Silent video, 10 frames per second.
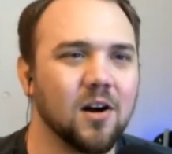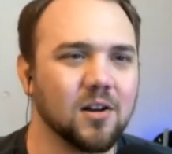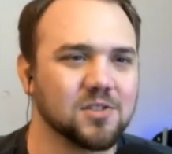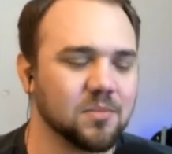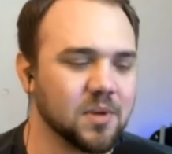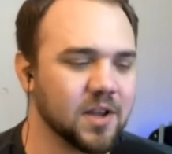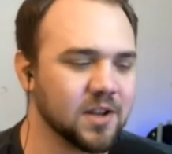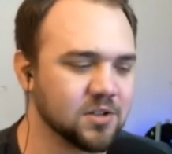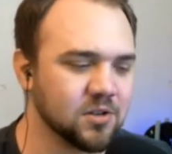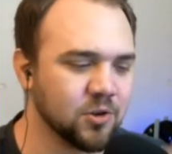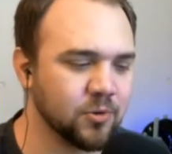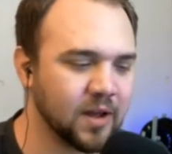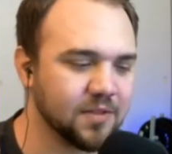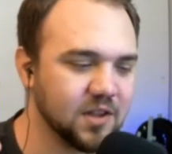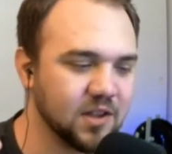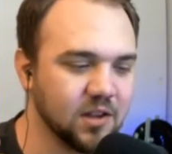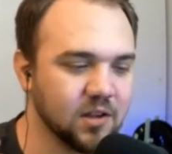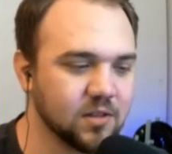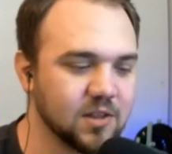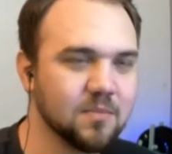Awesome. And you got
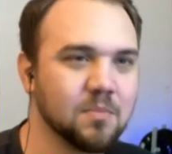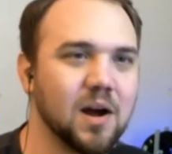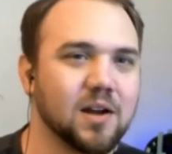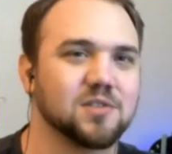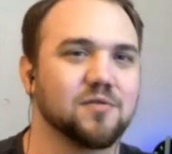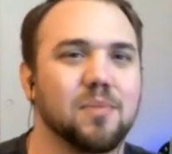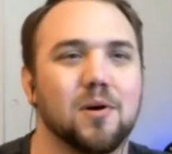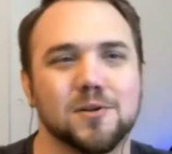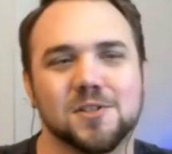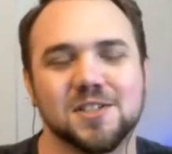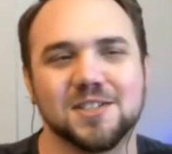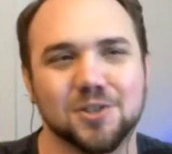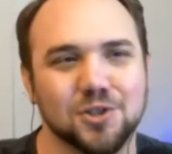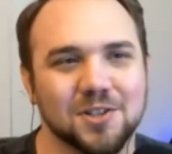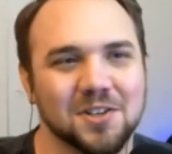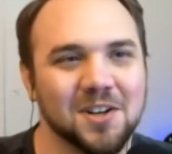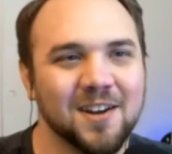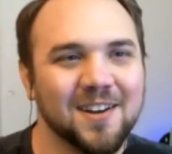the box of parts edition